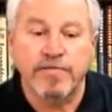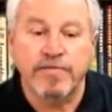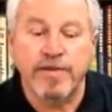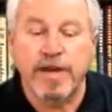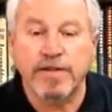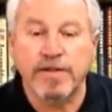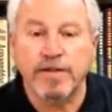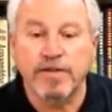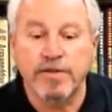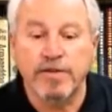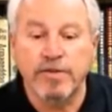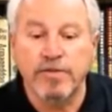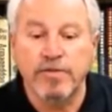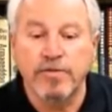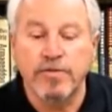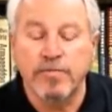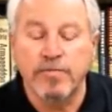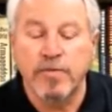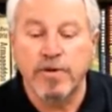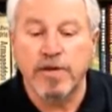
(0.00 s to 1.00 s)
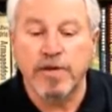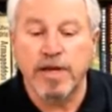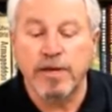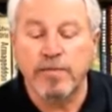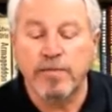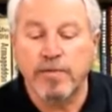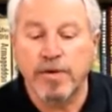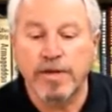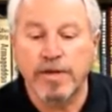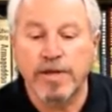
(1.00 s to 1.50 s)
In fact, the new book
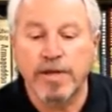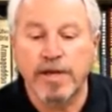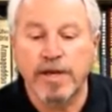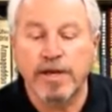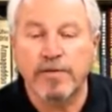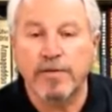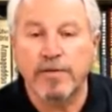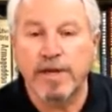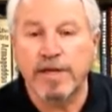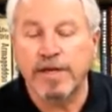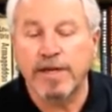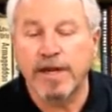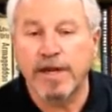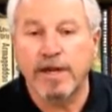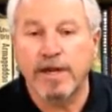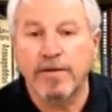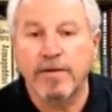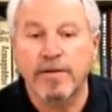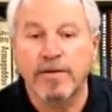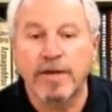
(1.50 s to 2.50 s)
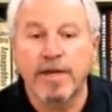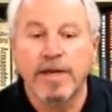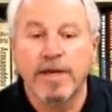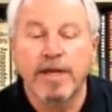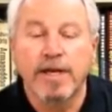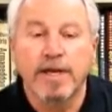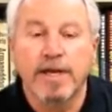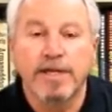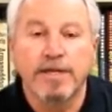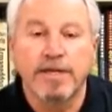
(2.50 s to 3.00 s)
I'm working on right now
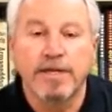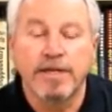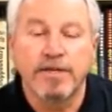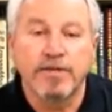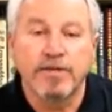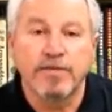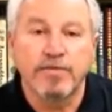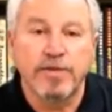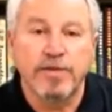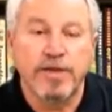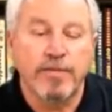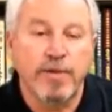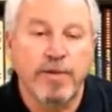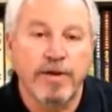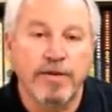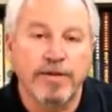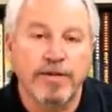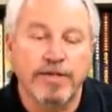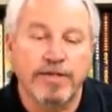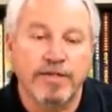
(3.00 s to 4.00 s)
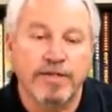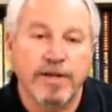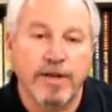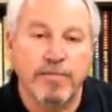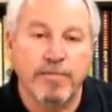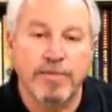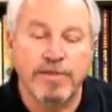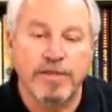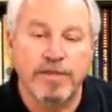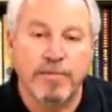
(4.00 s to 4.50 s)
deals with the America's
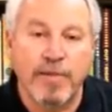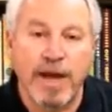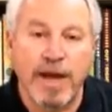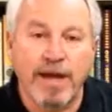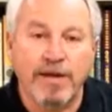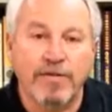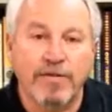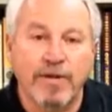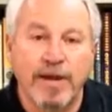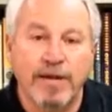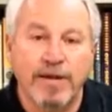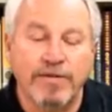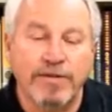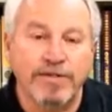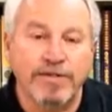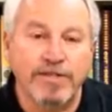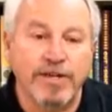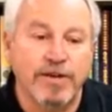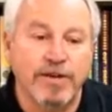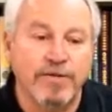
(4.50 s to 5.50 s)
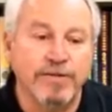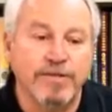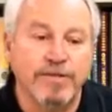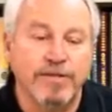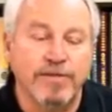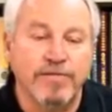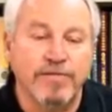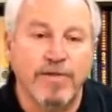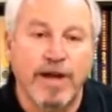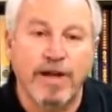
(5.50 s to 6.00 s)
Cup as the background and
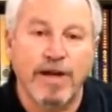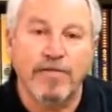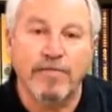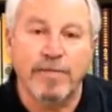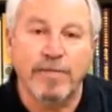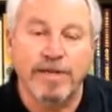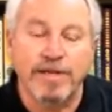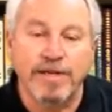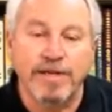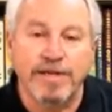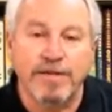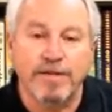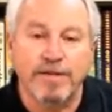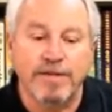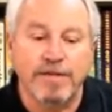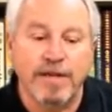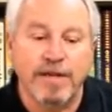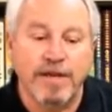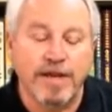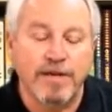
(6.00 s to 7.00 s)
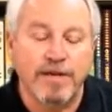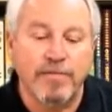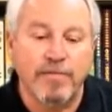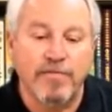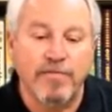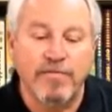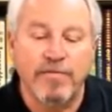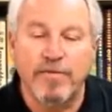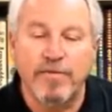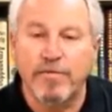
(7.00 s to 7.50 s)
Sharon's involvement in
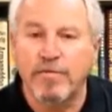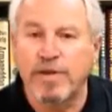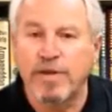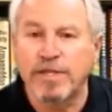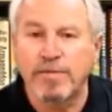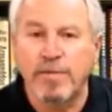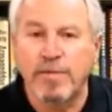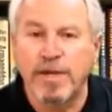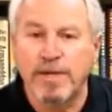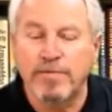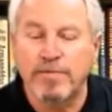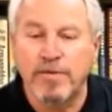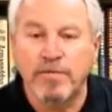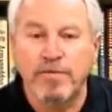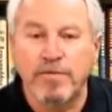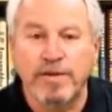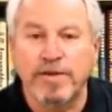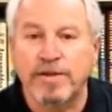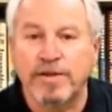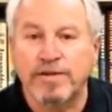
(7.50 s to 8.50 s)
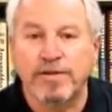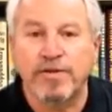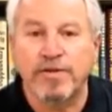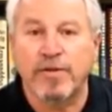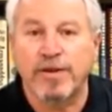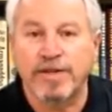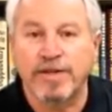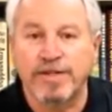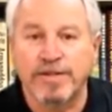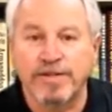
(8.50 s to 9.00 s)
rich people with their
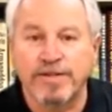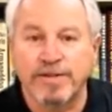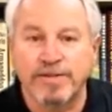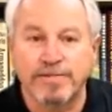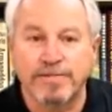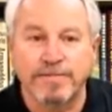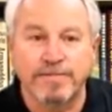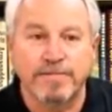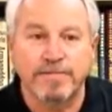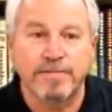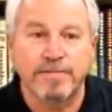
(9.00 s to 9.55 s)
toys.